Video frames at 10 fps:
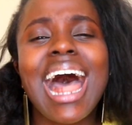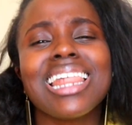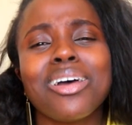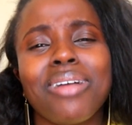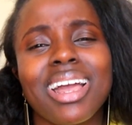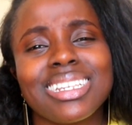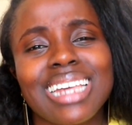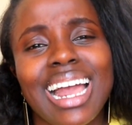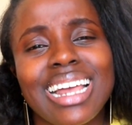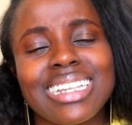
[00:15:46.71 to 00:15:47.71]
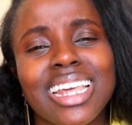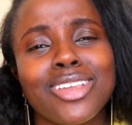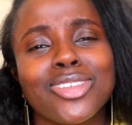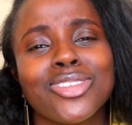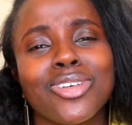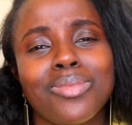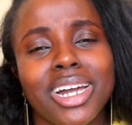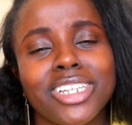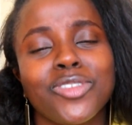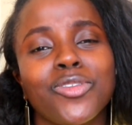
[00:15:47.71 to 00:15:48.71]
Otherwise, guys, thank you so
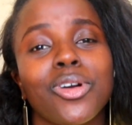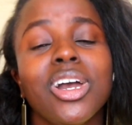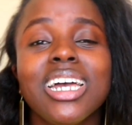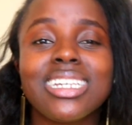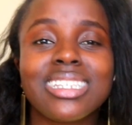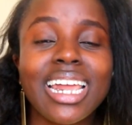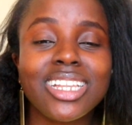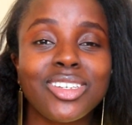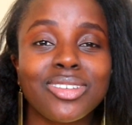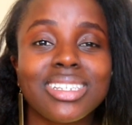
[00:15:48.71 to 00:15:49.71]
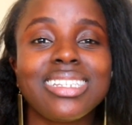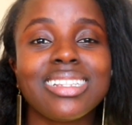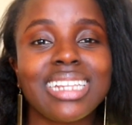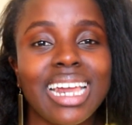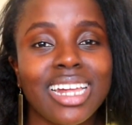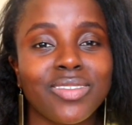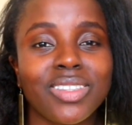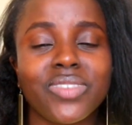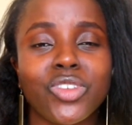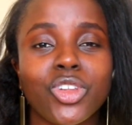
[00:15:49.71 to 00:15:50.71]
much for staying tuned till the end of
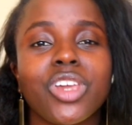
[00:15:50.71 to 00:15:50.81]
this video.